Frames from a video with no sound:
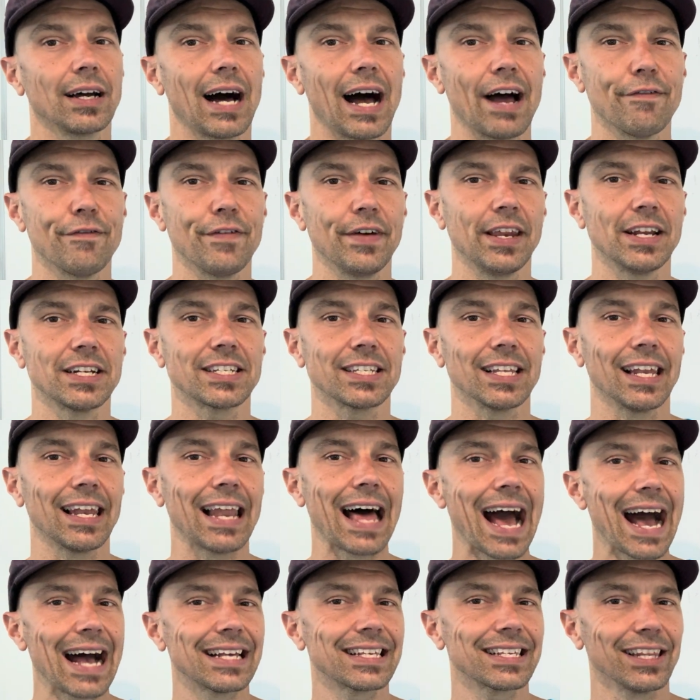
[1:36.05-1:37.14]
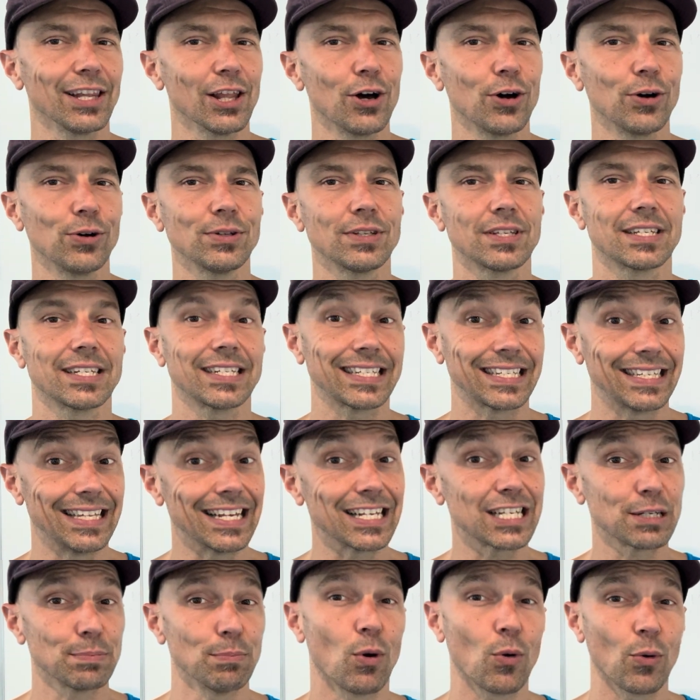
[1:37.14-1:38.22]
I finished the last loads
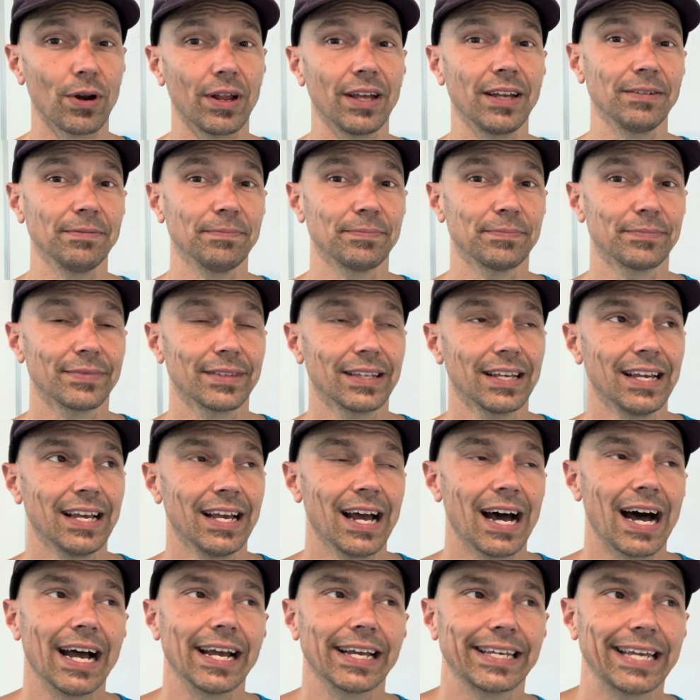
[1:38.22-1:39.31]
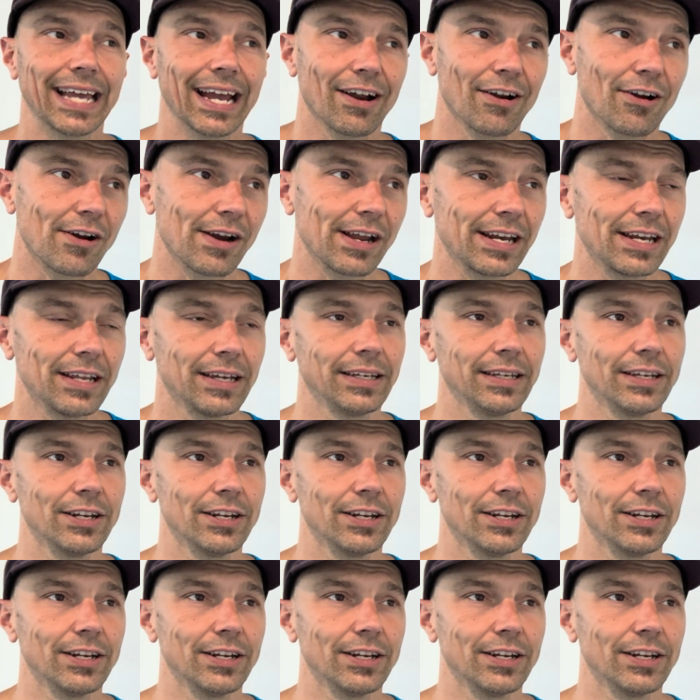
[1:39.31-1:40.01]
this morning. I carried,